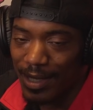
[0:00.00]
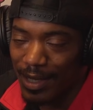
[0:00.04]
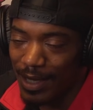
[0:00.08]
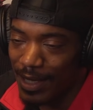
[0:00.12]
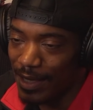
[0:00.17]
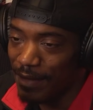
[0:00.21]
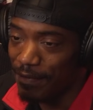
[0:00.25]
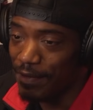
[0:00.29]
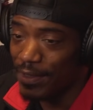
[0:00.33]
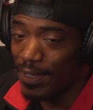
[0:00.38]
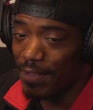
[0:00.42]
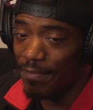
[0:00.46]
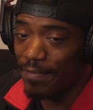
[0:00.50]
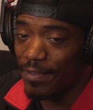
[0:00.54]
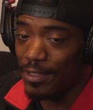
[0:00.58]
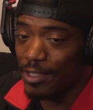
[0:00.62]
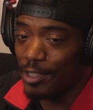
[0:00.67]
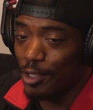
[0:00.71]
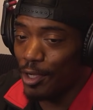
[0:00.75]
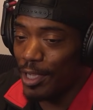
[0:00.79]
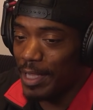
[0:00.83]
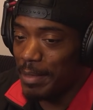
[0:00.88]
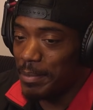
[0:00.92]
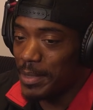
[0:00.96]
Even if
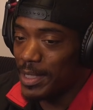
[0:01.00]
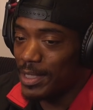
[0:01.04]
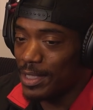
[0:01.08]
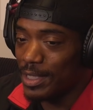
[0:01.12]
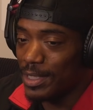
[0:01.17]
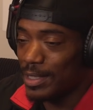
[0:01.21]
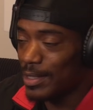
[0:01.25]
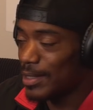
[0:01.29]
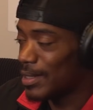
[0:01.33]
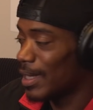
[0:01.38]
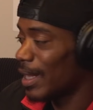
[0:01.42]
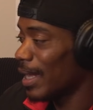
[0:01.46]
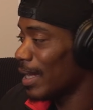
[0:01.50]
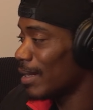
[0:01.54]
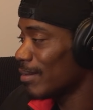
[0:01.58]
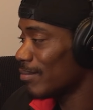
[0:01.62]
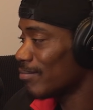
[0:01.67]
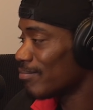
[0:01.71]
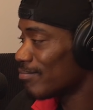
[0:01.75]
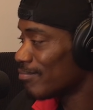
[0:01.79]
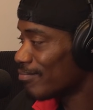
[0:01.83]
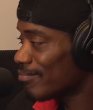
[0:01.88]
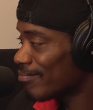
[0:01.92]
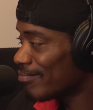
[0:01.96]
your image is like,
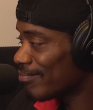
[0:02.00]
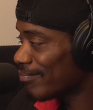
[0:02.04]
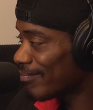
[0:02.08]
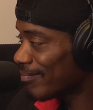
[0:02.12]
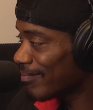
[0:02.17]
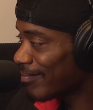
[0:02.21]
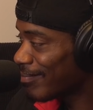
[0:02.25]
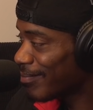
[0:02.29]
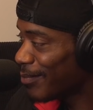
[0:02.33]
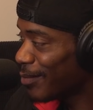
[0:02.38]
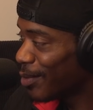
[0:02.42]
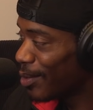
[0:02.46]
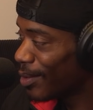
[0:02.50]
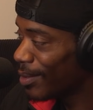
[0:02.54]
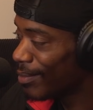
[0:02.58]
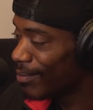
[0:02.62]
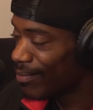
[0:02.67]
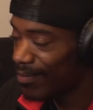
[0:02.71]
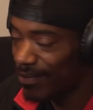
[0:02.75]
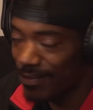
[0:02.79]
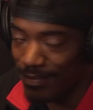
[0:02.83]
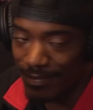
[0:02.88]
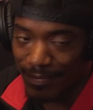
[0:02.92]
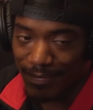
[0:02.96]
what,
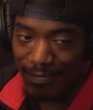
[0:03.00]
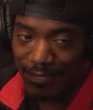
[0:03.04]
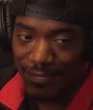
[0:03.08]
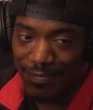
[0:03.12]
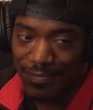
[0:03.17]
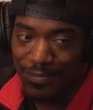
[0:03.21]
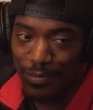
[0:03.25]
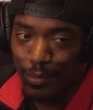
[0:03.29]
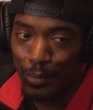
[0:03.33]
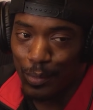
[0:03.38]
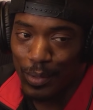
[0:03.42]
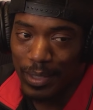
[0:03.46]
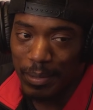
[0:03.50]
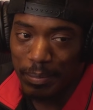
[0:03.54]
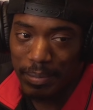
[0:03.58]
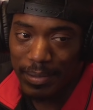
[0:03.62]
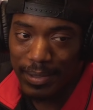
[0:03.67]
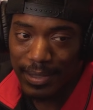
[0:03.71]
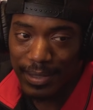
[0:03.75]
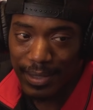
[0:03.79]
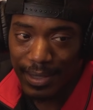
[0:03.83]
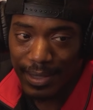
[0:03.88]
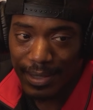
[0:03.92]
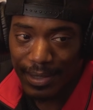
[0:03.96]

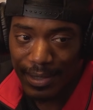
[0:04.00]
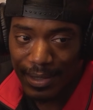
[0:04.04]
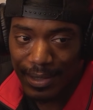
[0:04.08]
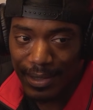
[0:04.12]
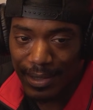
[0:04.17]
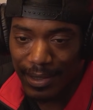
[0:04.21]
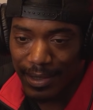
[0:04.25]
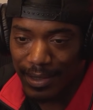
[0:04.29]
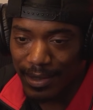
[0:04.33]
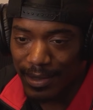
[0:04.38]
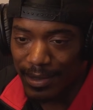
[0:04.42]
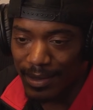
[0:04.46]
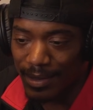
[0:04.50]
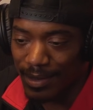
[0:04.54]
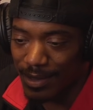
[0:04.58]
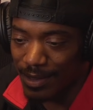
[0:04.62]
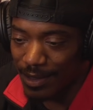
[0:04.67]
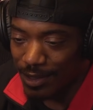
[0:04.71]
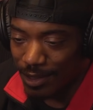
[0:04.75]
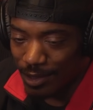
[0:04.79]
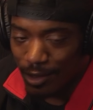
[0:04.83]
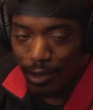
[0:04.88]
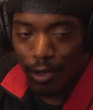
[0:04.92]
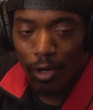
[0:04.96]
40%,
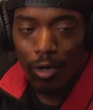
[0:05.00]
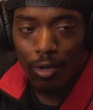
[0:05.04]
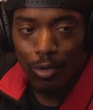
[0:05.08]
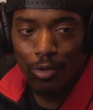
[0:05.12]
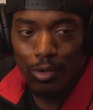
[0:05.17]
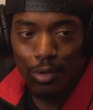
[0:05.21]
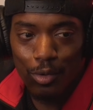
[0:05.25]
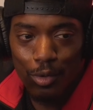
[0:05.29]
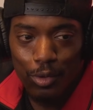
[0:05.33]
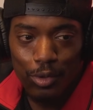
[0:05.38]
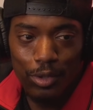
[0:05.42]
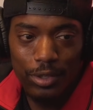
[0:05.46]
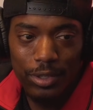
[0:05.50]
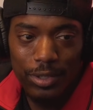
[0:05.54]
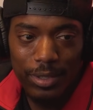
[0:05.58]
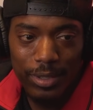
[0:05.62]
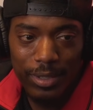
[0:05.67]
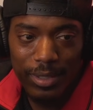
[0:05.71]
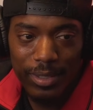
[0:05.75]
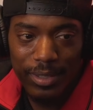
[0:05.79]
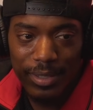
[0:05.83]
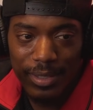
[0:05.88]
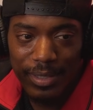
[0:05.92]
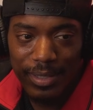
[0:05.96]
you're gonna look good.
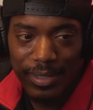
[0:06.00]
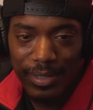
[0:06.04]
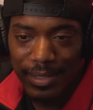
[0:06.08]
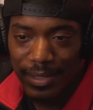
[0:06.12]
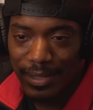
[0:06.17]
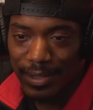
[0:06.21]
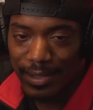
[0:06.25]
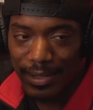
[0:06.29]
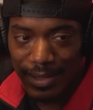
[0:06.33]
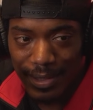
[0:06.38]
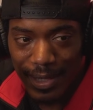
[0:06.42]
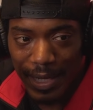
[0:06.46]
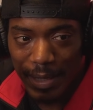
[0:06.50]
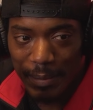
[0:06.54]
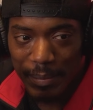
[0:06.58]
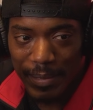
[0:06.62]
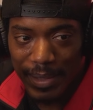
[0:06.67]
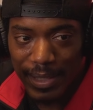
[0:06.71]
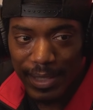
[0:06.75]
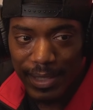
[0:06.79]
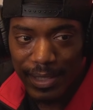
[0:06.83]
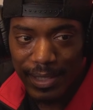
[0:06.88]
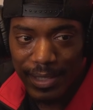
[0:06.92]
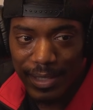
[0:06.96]
You get
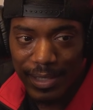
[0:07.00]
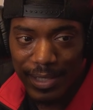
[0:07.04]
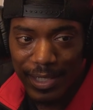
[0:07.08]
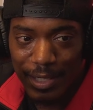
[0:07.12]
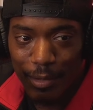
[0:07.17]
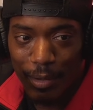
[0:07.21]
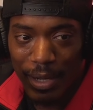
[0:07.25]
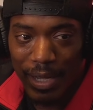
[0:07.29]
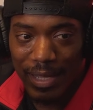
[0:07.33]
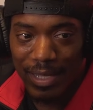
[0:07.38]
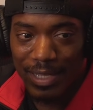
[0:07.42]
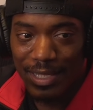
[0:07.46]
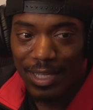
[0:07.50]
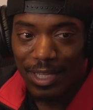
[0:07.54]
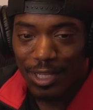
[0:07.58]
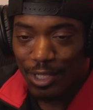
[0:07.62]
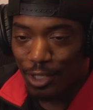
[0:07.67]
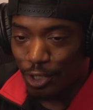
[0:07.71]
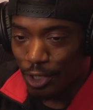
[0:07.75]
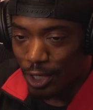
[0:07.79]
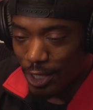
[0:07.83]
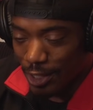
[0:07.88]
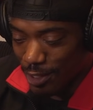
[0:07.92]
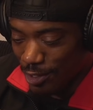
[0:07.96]
me? But you don't have,
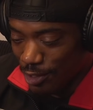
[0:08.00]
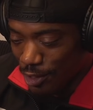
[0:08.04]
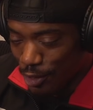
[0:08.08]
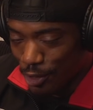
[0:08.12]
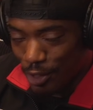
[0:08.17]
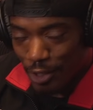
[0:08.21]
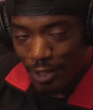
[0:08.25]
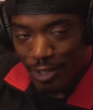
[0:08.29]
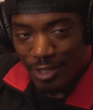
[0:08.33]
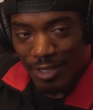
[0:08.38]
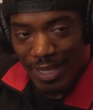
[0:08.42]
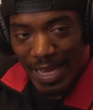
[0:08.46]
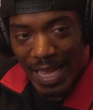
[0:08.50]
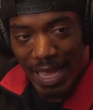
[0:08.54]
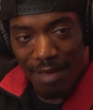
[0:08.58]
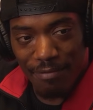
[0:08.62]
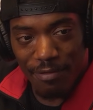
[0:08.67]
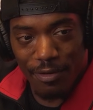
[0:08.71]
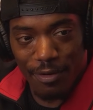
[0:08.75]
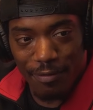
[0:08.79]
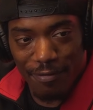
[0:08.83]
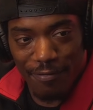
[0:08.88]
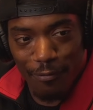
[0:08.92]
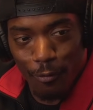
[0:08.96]
you can
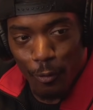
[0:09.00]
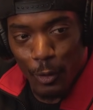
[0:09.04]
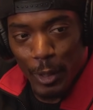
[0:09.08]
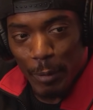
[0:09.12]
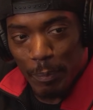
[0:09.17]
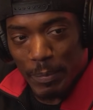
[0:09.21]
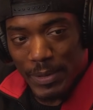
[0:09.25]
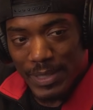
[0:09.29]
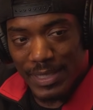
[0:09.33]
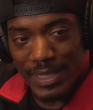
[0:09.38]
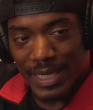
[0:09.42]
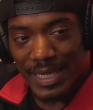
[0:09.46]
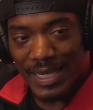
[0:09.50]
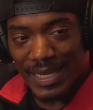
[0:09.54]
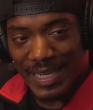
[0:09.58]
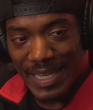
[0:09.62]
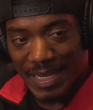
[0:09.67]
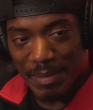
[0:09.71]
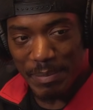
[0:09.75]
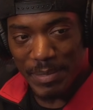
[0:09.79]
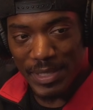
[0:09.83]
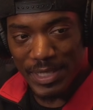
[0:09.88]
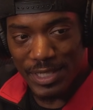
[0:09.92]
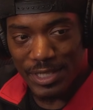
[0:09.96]
have a 40%
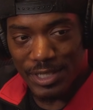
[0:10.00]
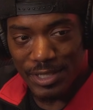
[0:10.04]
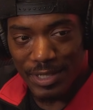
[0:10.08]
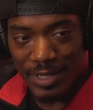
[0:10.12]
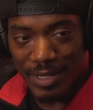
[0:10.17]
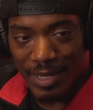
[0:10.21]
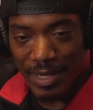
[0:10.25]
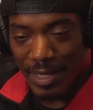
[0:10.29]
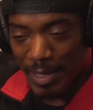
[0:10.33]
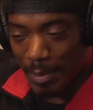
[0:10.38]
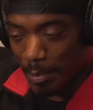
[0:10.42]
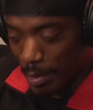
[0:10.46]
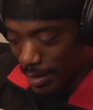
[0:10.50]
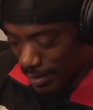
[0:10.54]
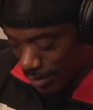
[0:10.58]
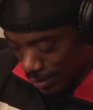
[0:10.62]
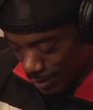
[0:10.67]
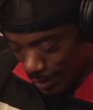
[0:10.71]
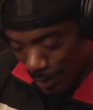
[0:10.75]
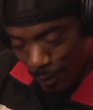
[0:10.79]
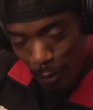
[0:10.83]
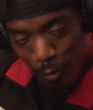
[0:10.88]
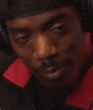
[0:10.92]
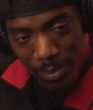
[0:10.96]
image, but
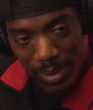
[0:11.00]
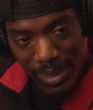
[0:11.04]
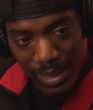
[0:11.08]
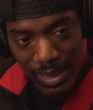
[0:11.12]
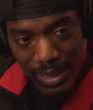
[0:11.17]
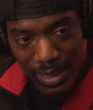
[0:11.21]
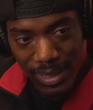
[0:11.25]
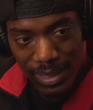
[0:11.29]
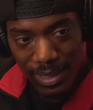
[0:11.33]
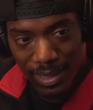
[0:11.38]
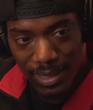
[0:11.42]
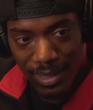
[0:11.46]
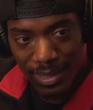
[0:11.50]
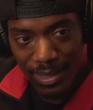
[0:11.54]
still be